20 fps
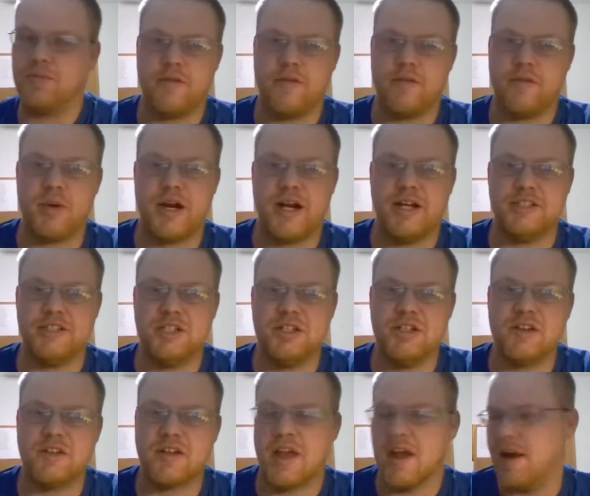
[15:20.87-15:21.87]
good of a
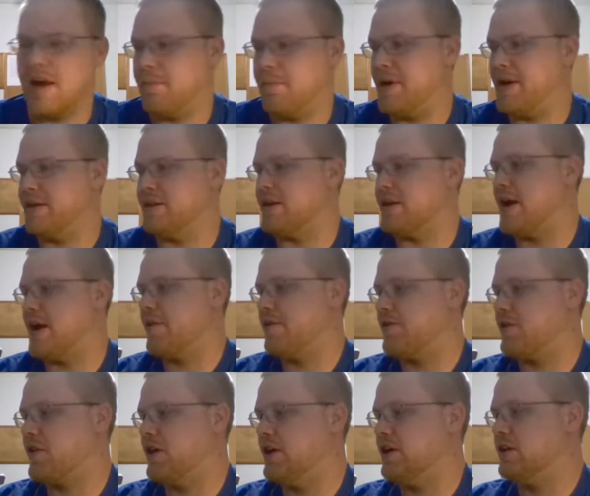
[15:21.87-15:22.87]
price, you just can't beat
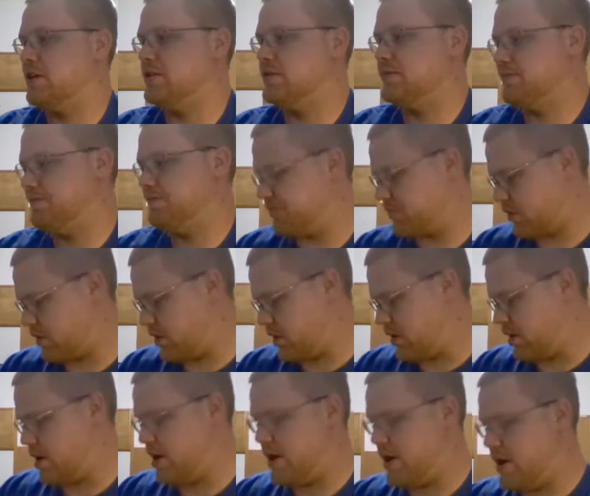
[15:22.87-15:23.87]
that for
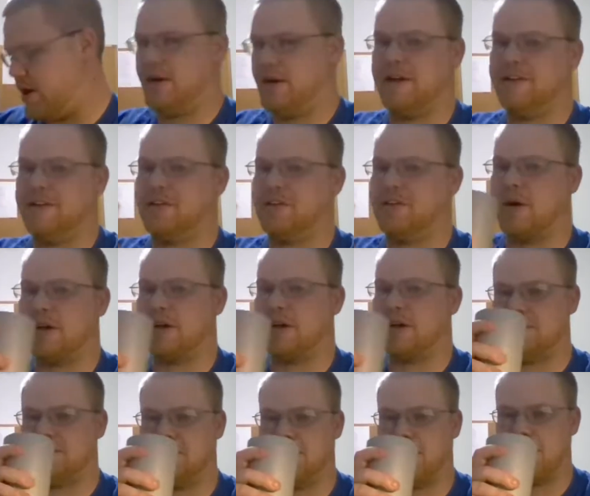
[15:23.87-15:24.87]
a Nitro
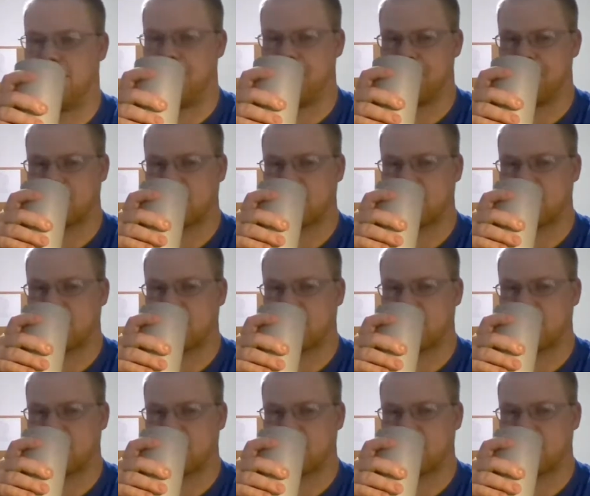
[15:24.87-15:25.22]
RC.